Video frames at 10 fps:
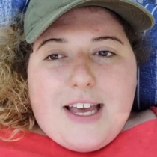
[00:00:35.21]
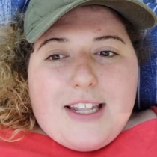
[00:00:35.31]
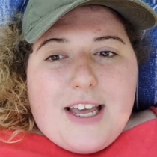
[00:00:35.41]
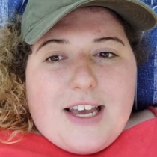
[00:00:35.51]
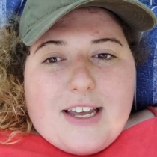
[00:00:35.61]

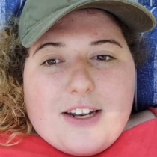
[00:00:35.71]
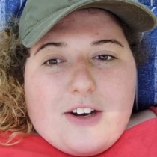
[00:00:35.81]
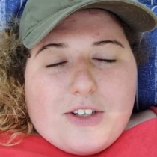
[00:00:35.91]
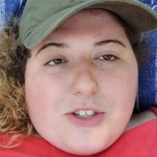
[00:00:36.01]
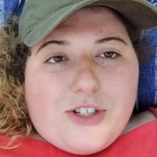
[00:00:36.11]
and
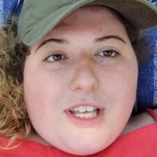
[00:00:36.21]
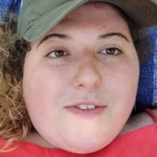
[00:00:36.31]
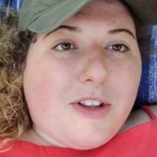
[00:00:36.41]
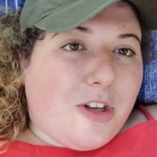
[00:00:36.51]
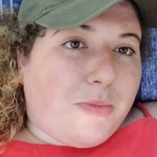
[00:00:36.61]
then also just
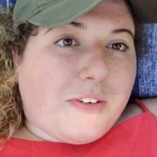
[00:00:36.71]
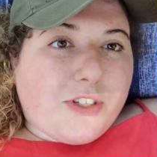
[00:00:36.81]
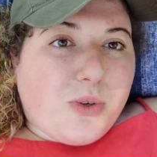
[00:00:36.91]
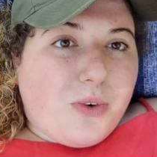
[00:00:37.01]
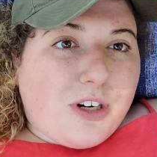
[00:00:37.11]
give you a little bit
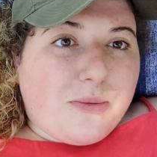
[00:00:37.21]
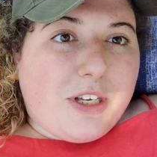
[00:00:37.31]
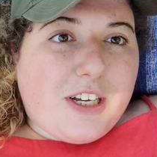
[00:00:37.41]
of a tour